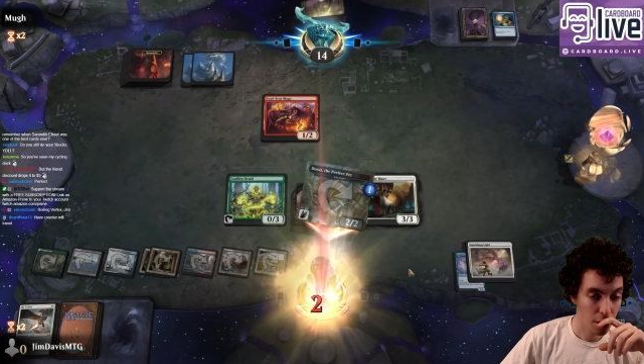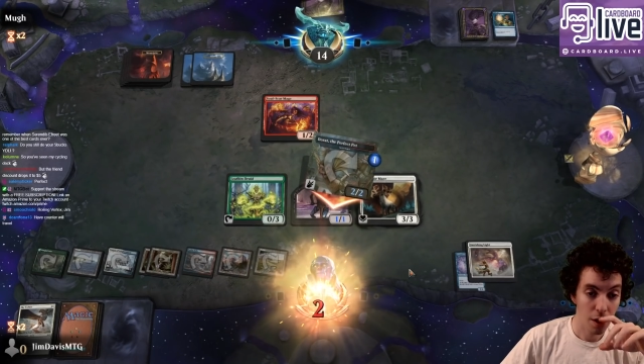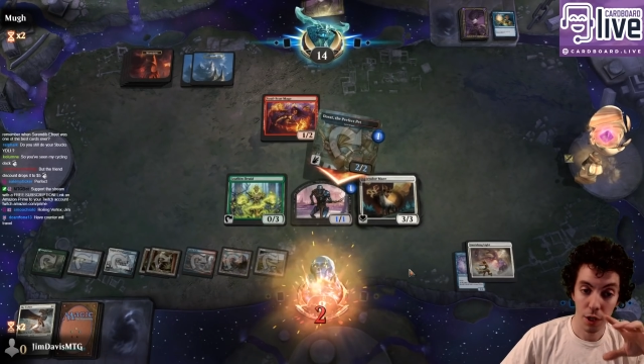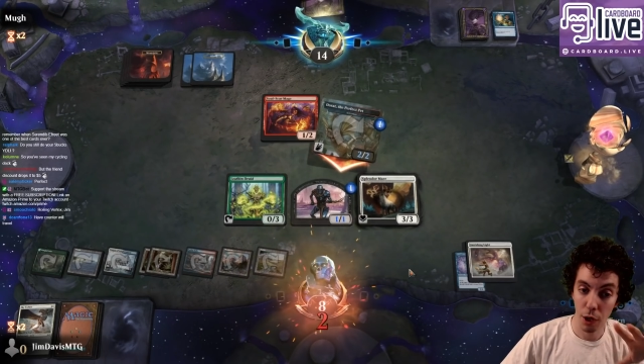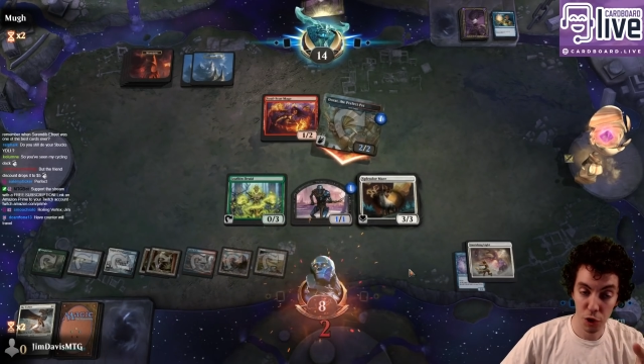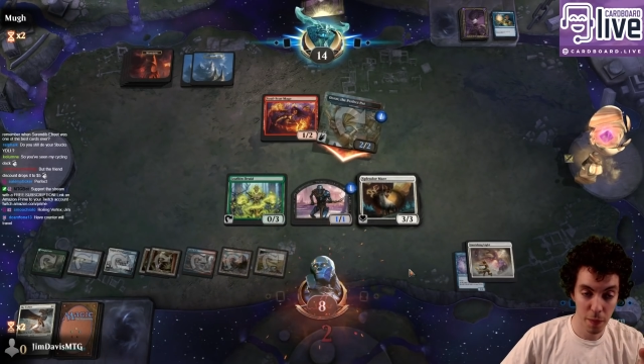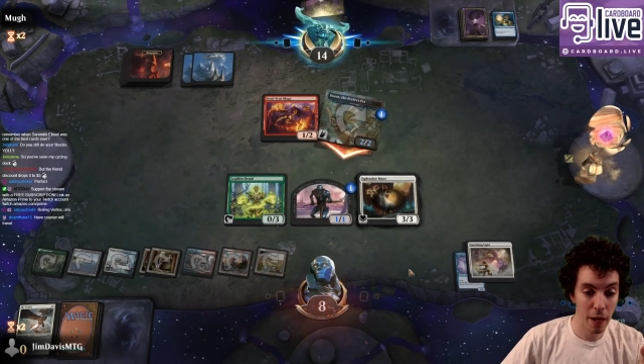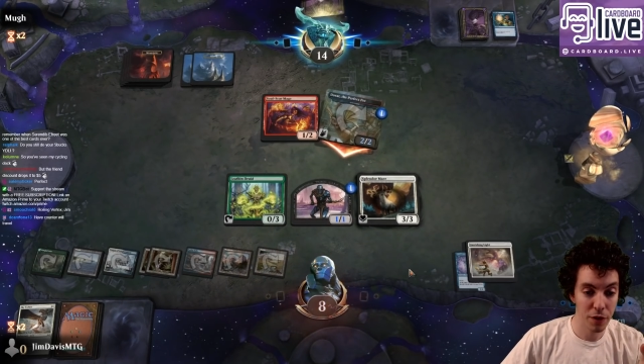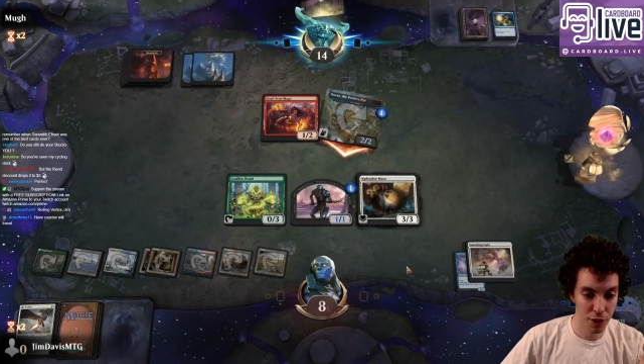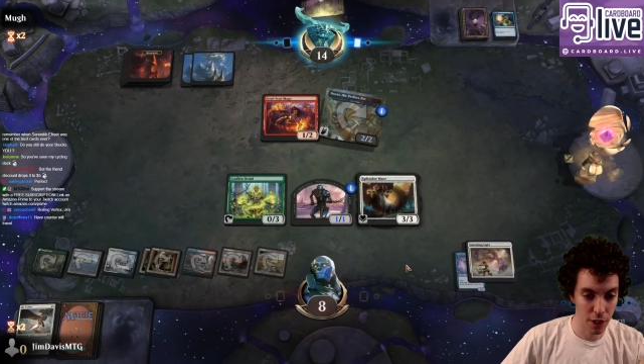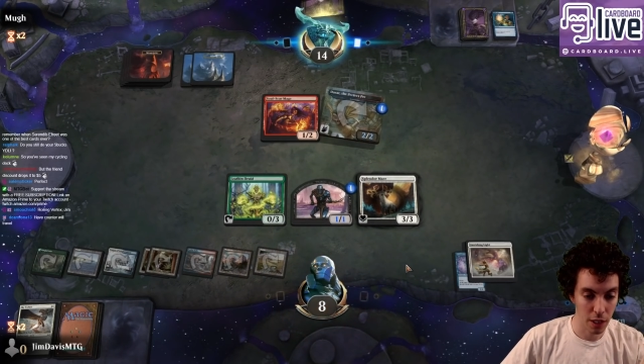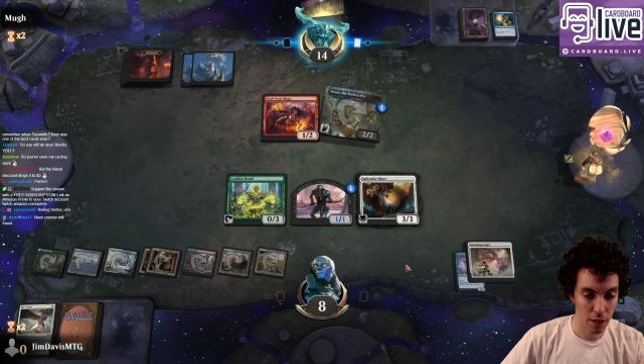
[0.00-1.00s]
No spell is
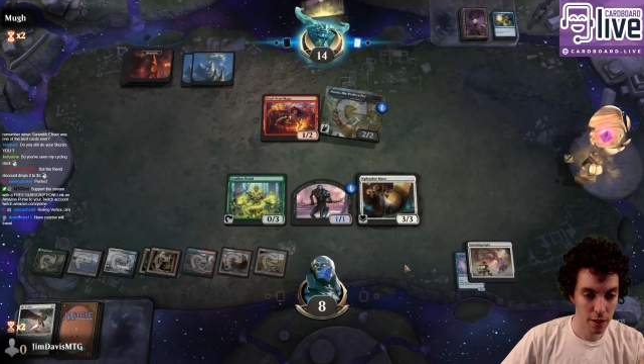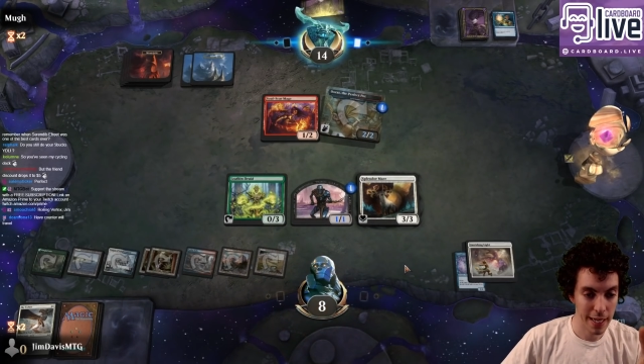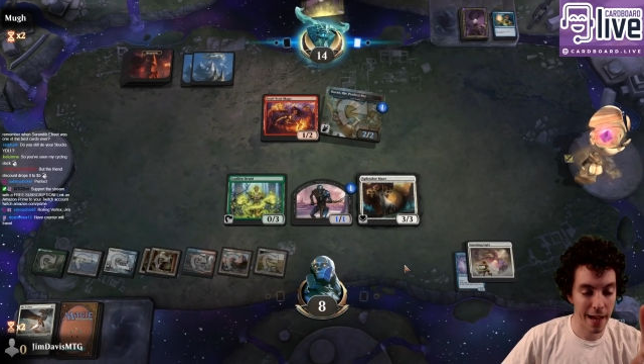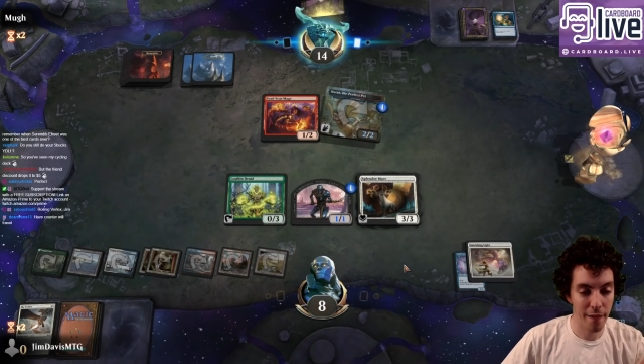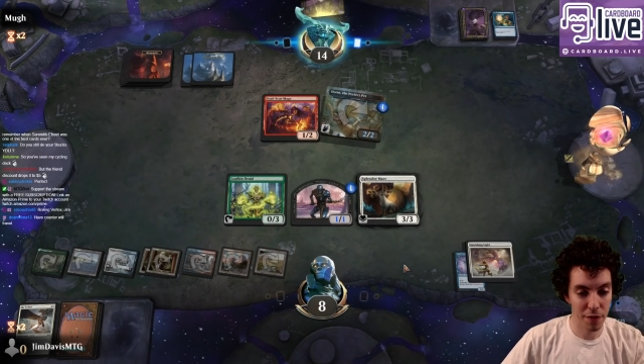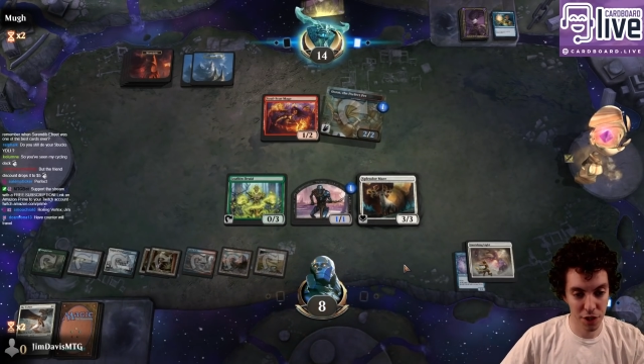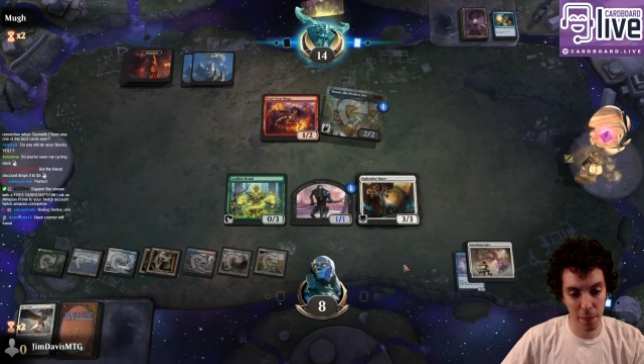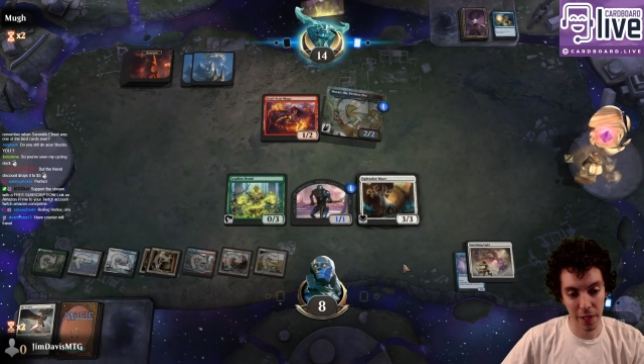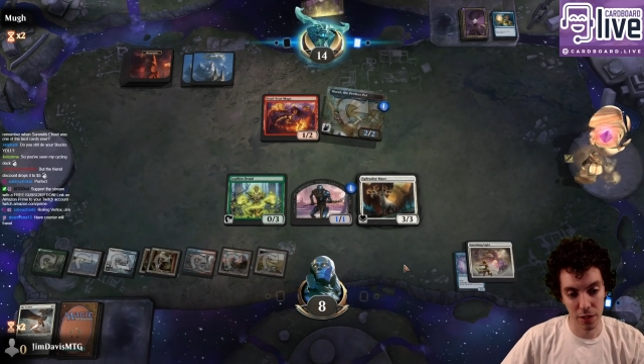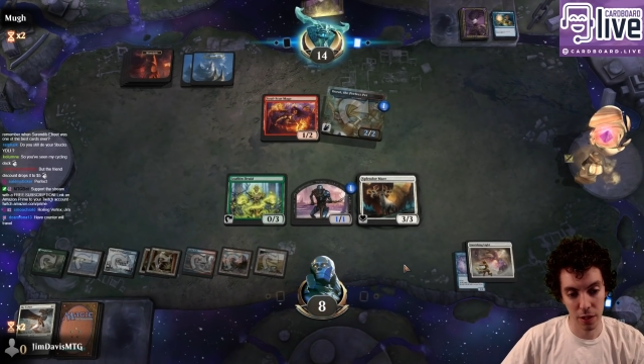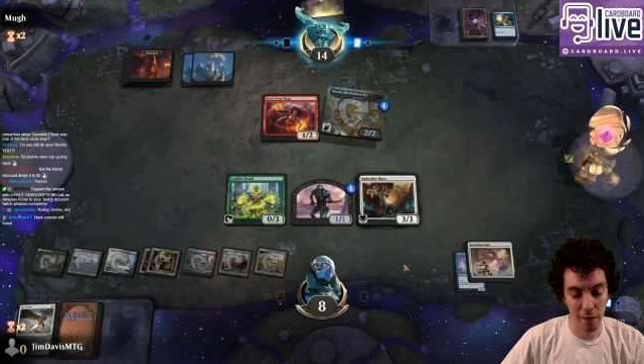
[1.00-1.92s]
good. Now this is a big turn.